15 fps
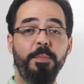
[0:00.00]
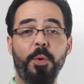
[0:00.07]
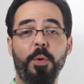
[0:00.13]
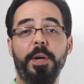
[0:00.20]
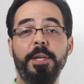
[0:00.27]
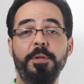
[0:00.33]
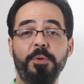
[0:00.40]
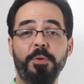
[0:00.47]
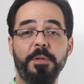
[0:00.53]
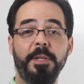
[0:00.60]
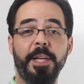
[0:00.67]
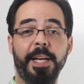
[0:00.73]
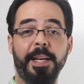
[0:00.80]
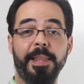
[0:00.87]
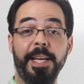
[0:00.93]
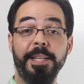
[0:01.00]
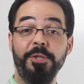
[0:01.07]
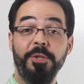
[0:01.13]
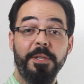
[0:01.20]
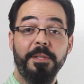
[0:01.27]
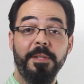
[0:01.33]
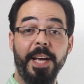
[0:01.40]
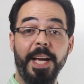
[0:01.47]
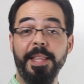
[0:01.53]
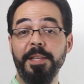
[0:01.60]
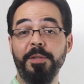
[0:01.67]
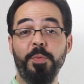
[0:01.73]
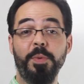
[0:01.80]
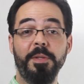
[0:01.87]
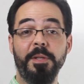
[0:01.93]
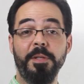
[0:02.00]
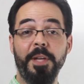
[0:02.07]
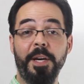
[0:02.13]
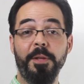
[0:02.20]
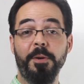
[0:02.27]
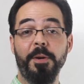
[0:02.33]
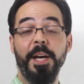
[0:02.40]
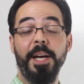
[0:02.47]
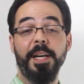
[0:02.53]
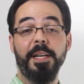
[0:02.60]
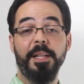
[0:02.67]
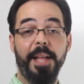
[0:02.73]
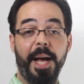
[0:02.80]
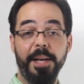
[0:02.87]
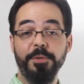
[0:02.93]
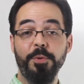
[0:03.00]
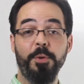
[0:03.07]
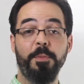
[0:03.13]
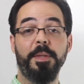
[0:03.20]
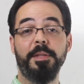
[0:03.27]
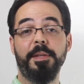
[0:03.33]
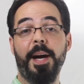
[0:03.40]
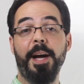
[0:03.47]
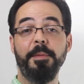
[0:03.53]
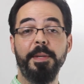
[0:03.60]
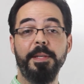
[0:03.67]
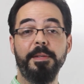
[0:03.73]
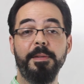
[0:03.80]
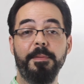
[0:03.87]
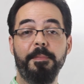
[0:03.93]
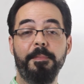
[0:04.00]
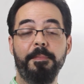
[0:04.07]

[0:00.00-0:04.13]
more interesting than just saying this was another classroom assignment?